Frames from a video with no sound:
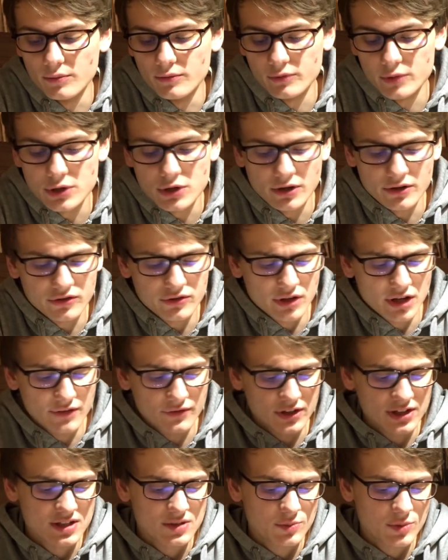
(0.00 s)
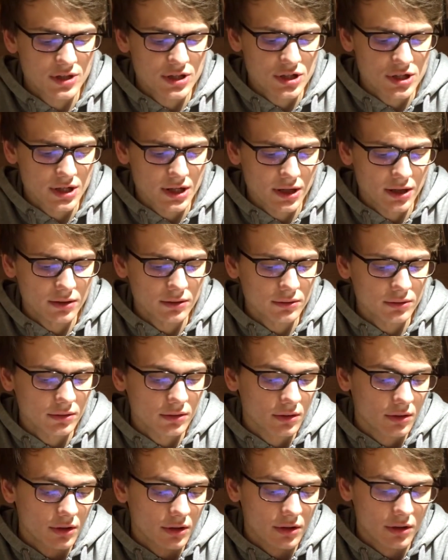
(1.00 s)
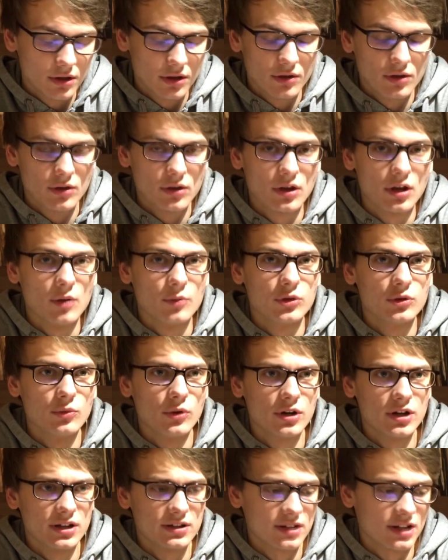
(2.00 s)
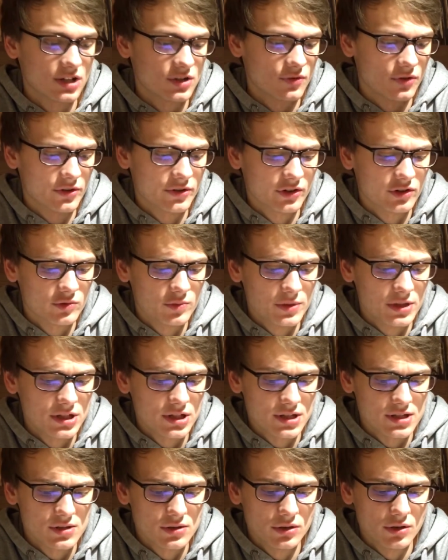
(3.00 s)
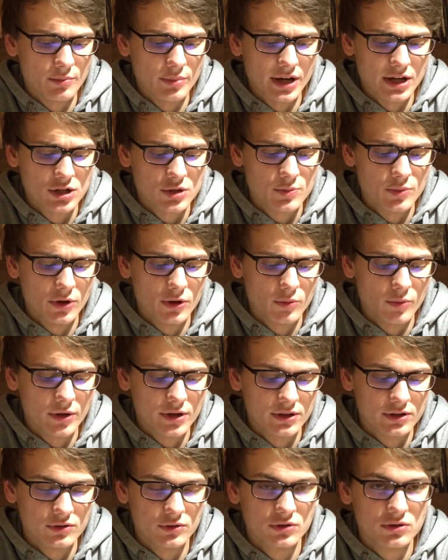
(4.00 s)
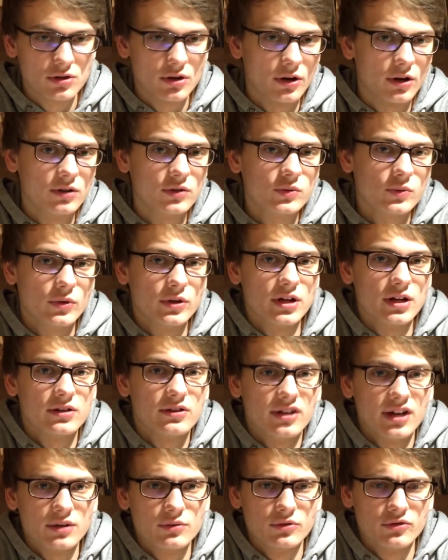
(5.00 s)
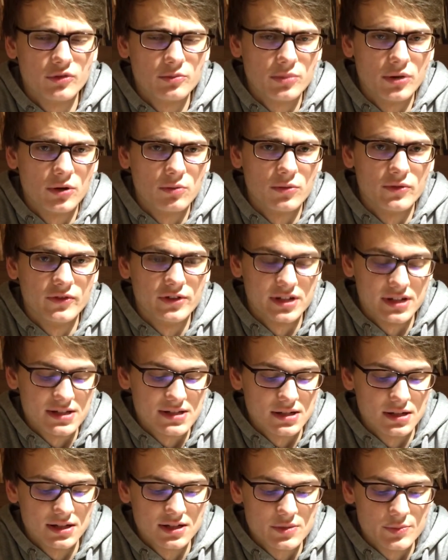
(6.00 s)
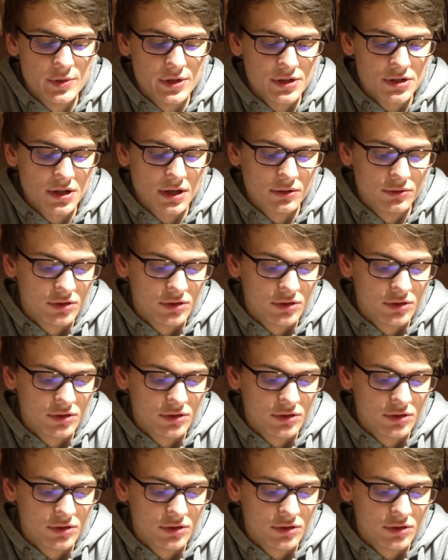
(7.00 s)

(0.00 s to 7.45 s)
Because you have XP share, you want to attach those XP shares to your bench Pokemon, and you don't want to attack with a Pokemon that has an XP share.